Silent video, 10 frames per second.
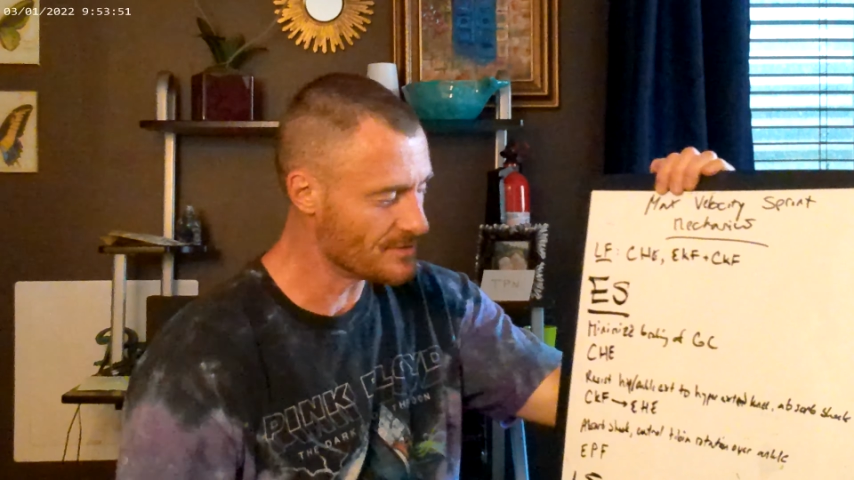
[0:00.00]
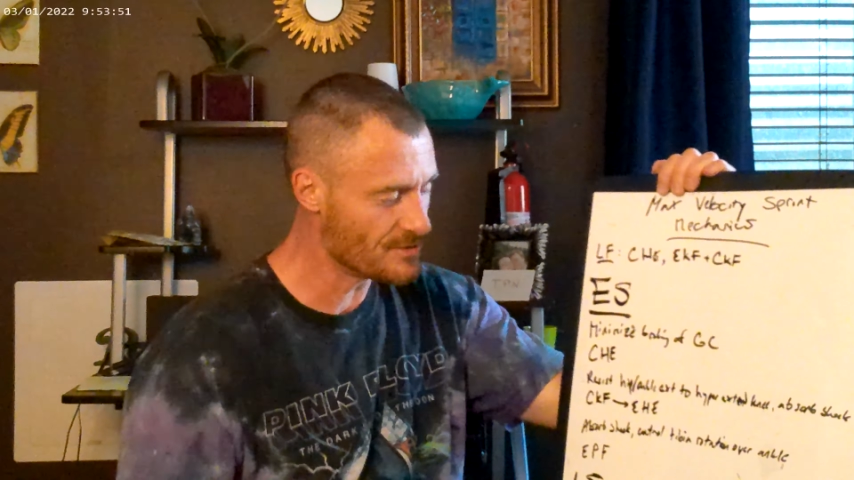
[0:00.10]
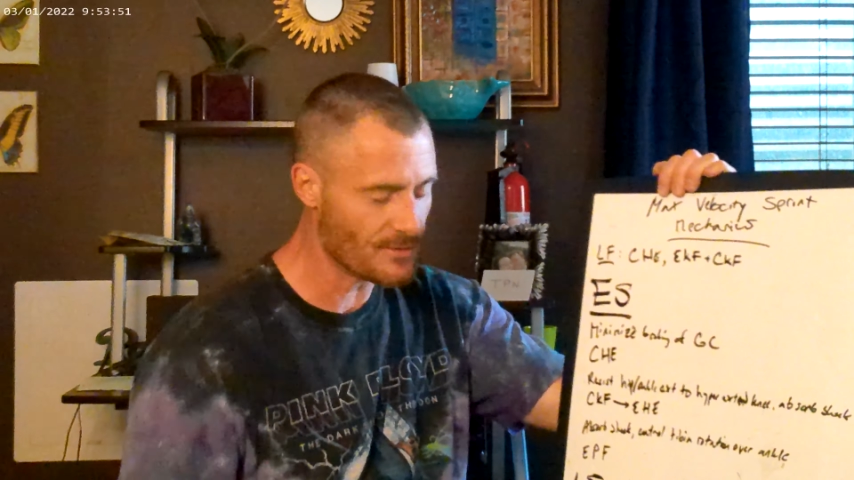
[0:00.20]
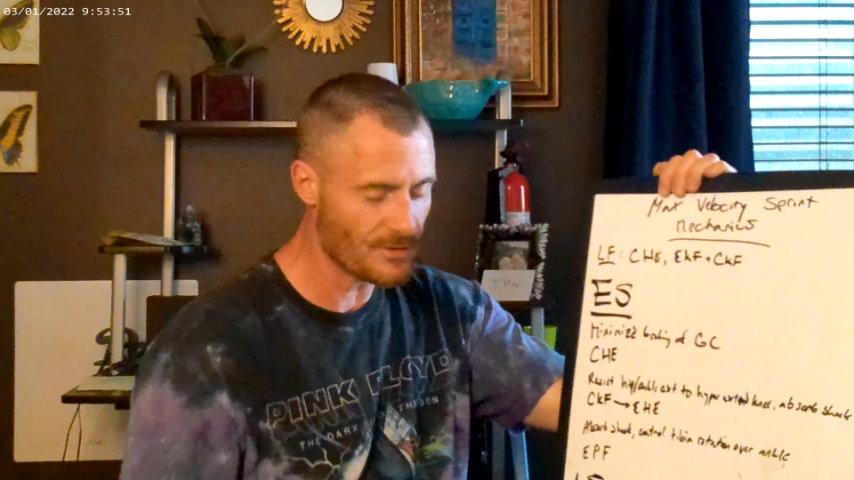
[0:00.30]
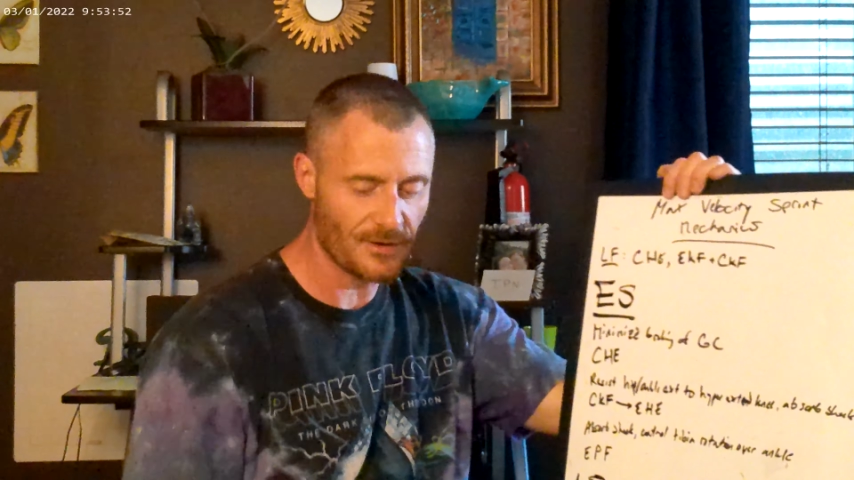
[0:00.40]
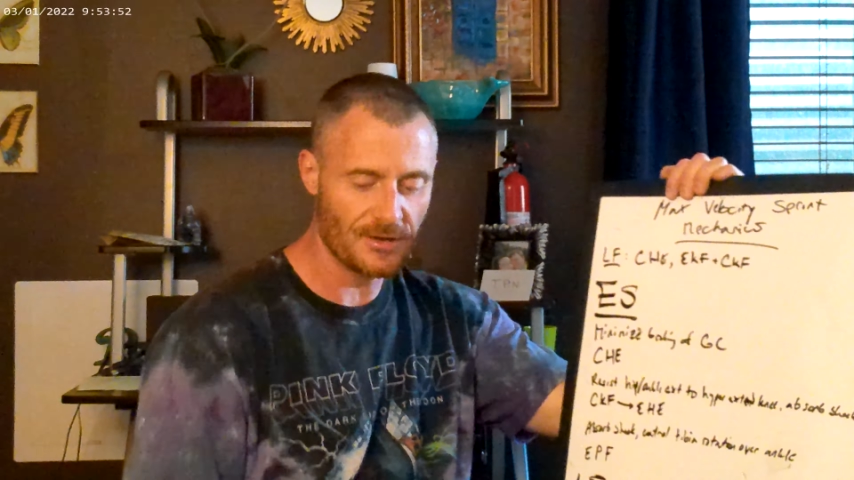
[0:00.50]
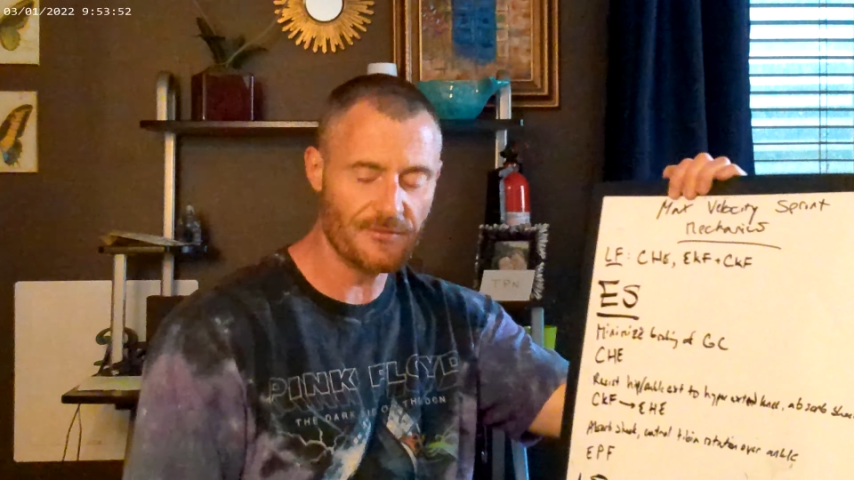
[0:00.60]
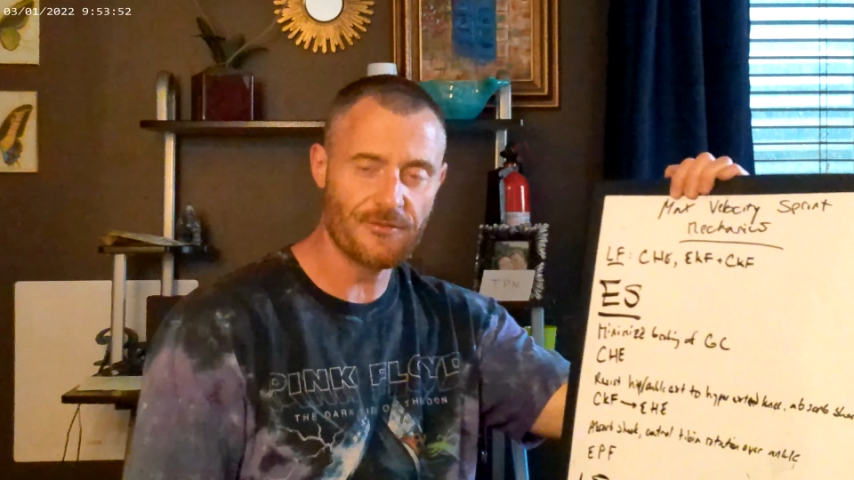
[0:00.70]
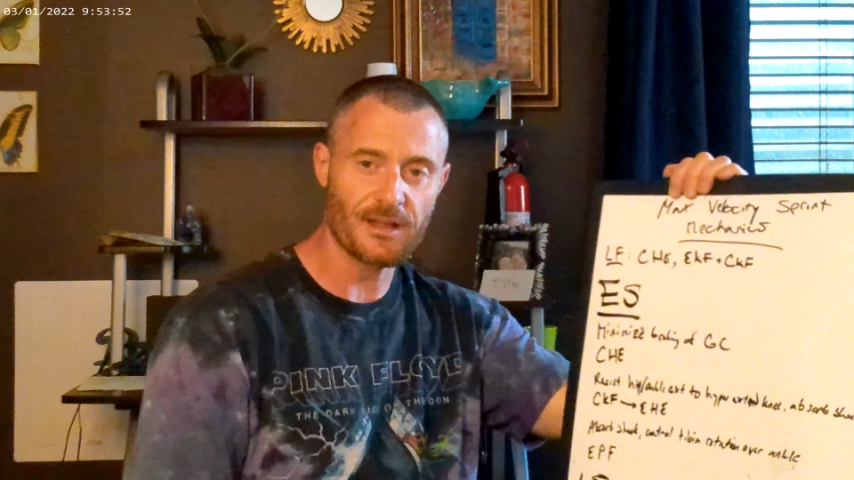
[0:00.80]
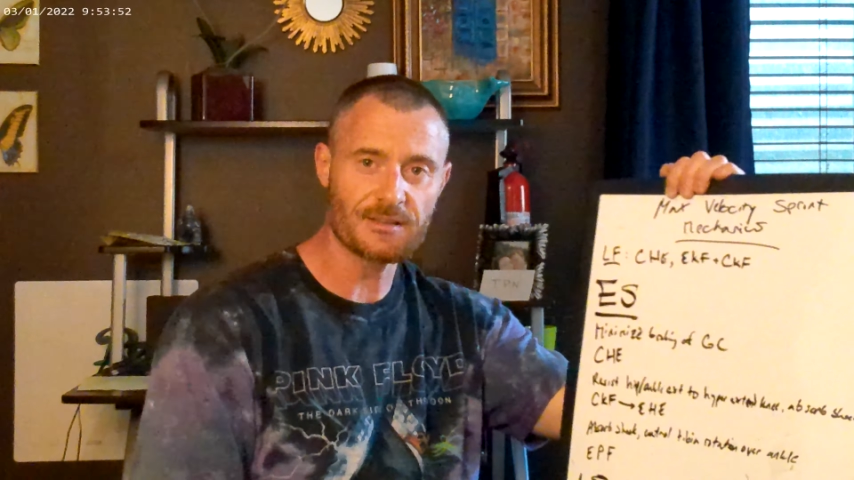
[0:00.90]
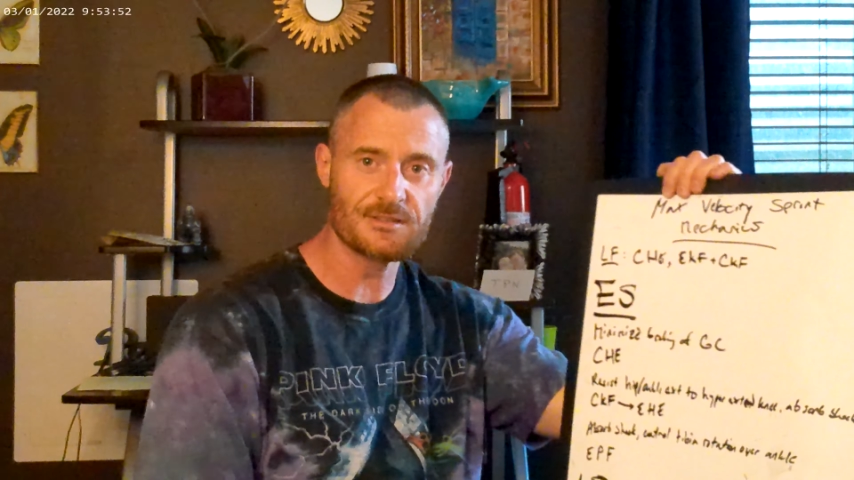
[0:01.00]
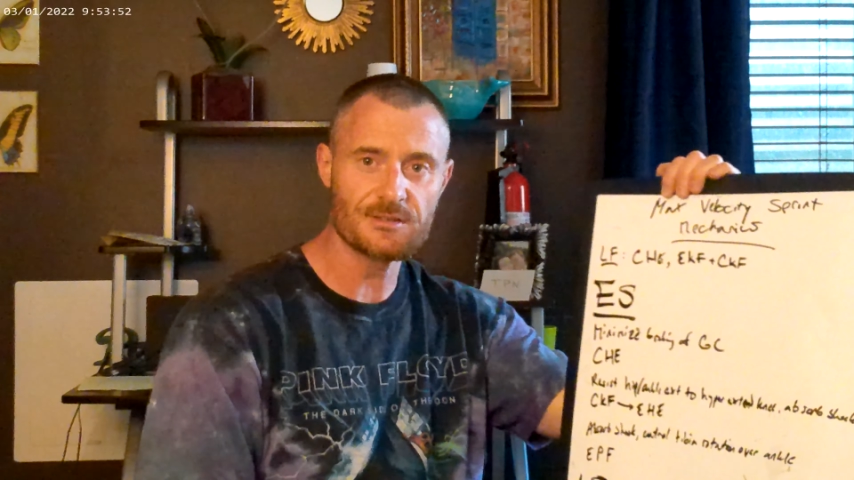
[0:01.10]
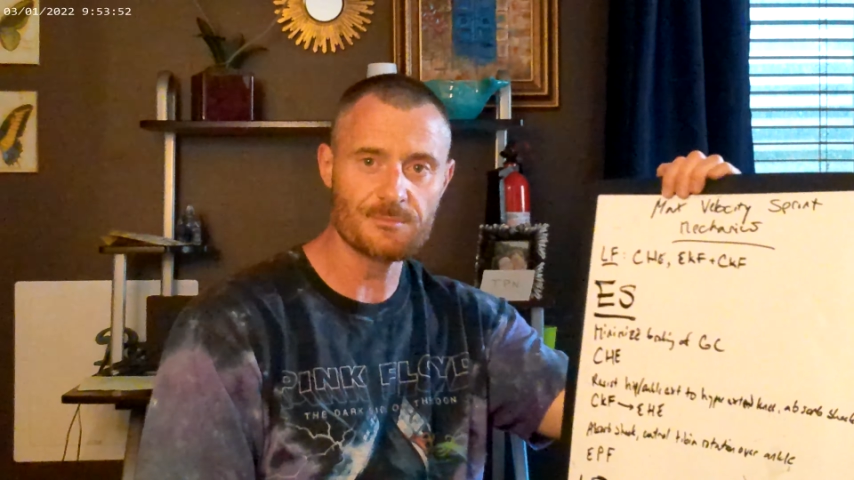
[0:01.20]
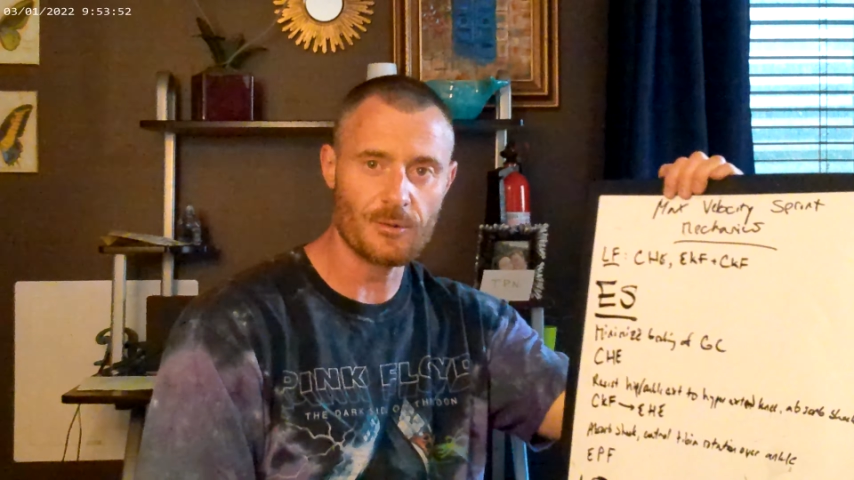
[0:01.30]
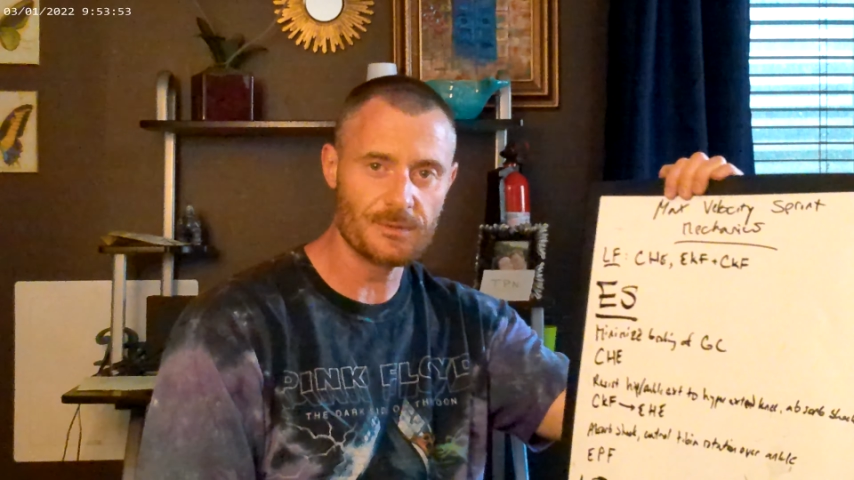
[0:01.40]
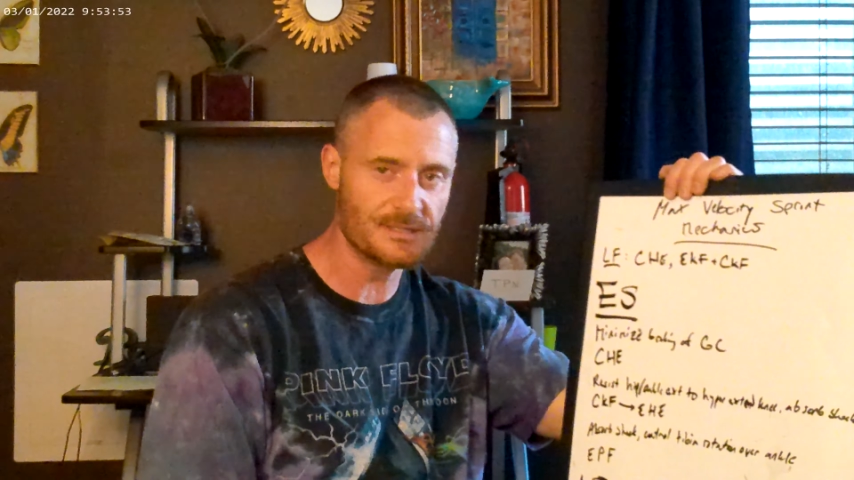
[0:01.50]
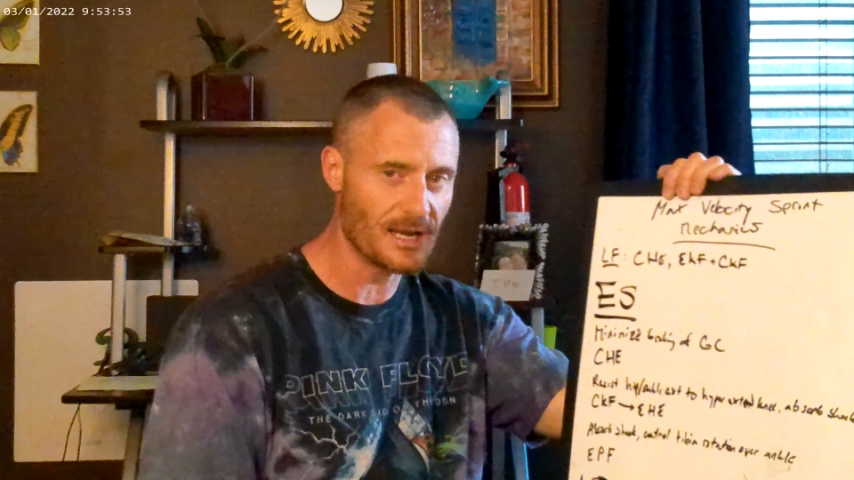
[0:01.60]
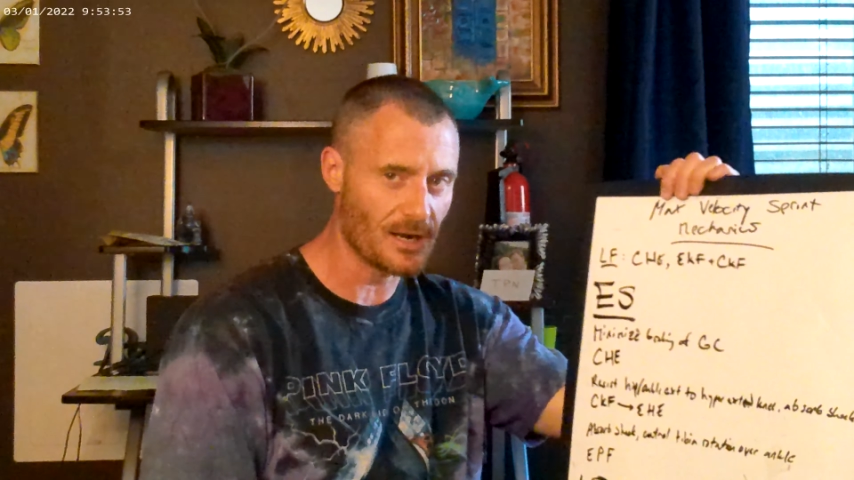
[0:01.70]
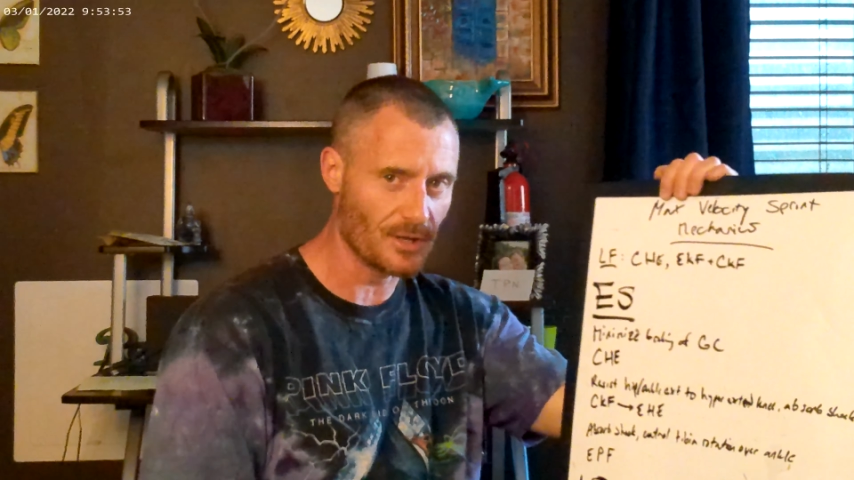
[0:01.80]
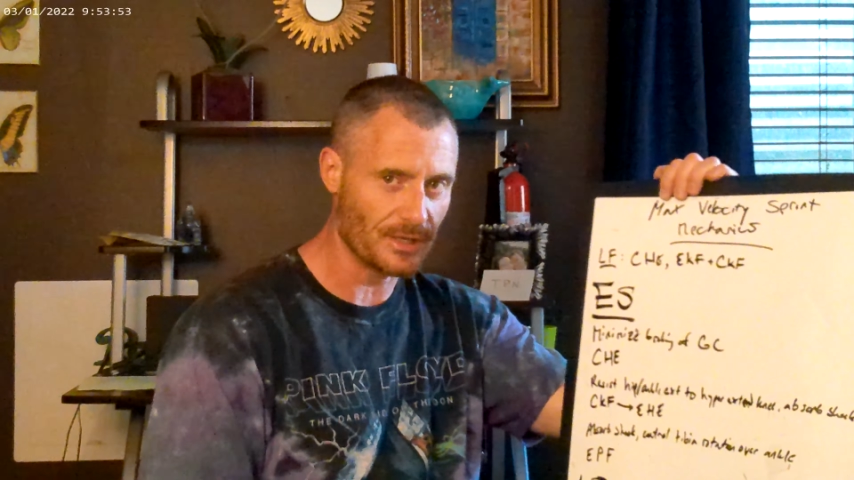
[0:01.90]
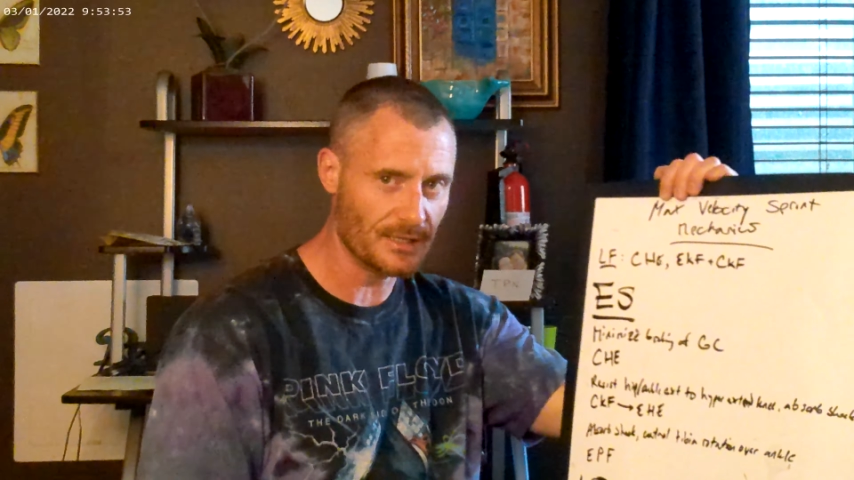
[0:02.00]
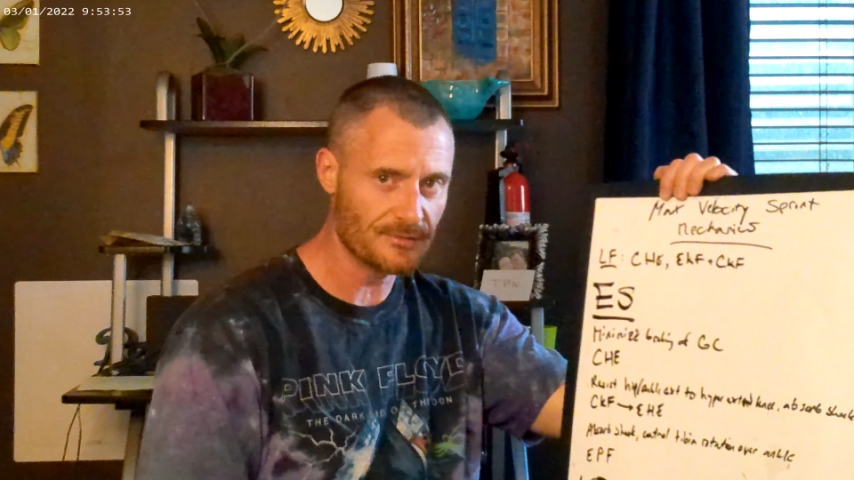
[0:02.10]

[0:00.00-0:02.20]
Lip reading: So our knee flexes momentarily.